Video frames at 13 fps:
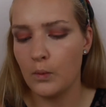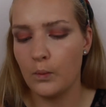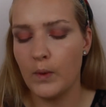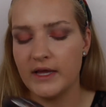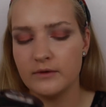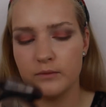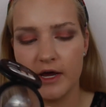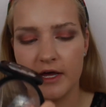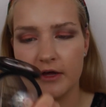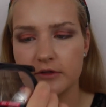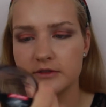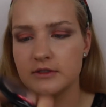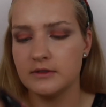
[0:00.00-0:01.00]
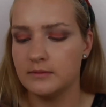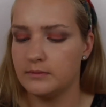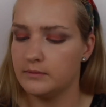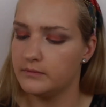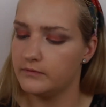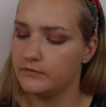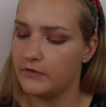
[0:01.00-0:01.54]
Wet n Wild
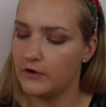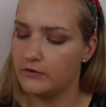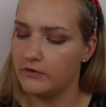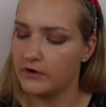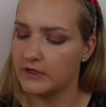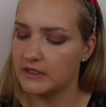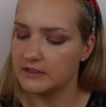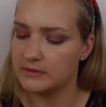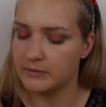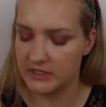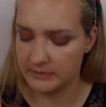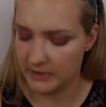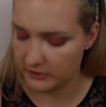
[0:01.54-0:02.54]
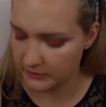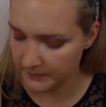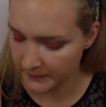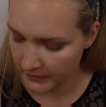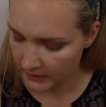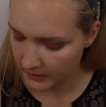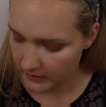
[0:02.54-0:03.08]
Photo Focus Press Powder.
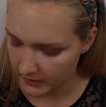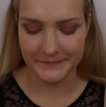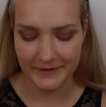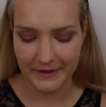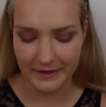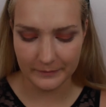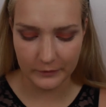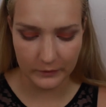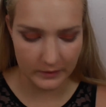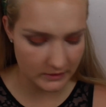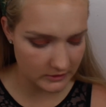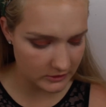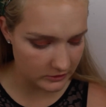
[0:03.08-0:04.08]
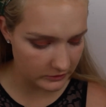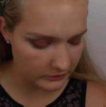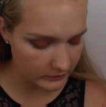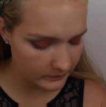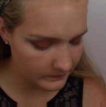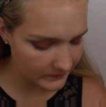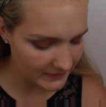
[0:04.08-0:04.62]
I'm going
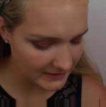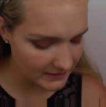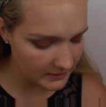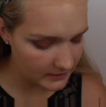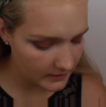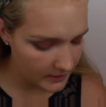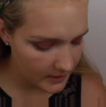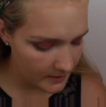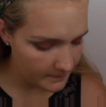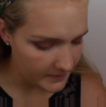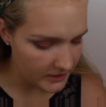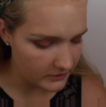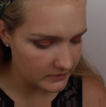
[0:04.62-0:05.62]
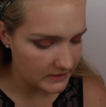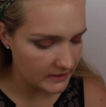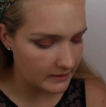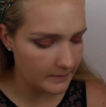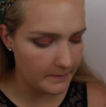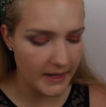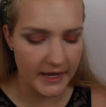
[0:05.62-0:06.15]
to be
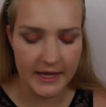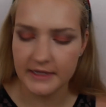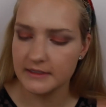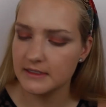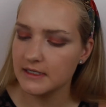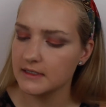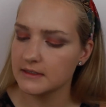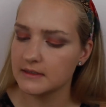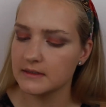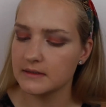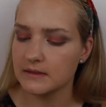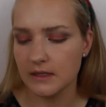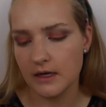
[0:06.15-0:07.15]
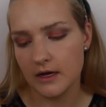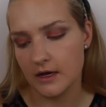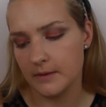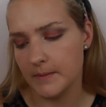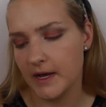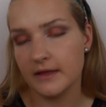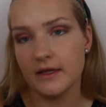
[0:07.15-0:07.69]
using my NYX
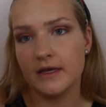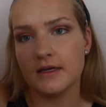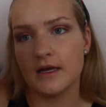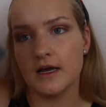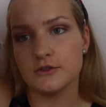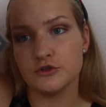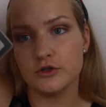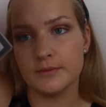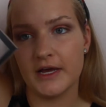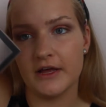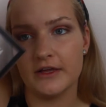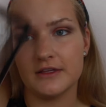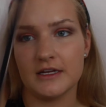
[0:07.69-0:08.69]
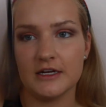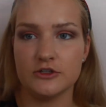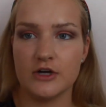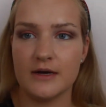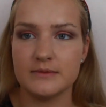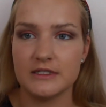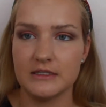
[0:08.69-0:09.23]
highlight and contour palette that I
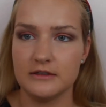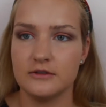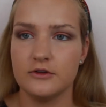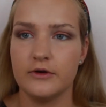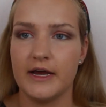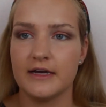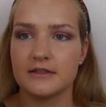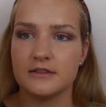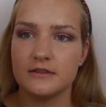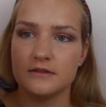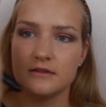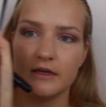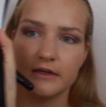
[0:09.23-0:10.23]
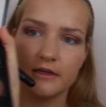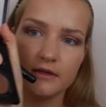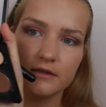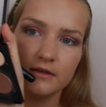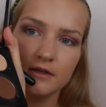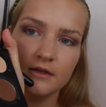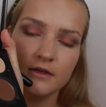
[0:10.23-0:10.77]
dropped in cracked like
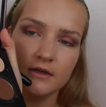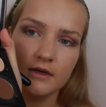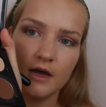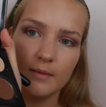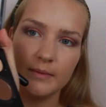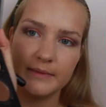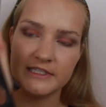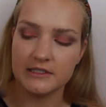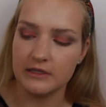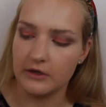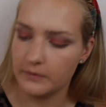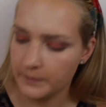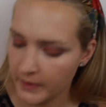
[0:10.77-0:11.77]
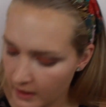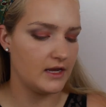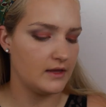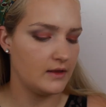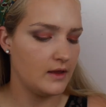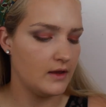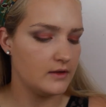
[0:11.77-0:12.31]
a couple months ago.
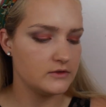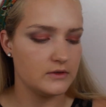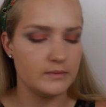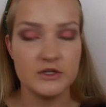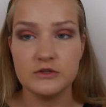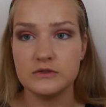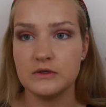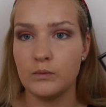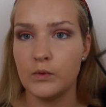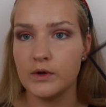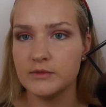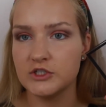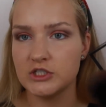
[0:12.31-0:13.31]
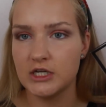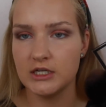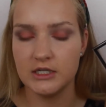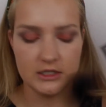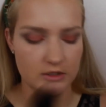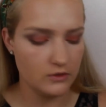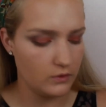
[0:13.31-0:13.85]
So I'm gonna use the warmer shade
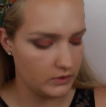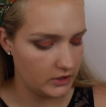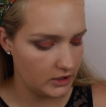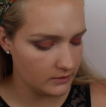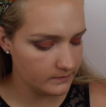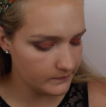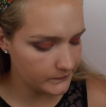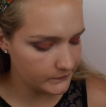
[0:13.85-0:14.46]
in the corner here.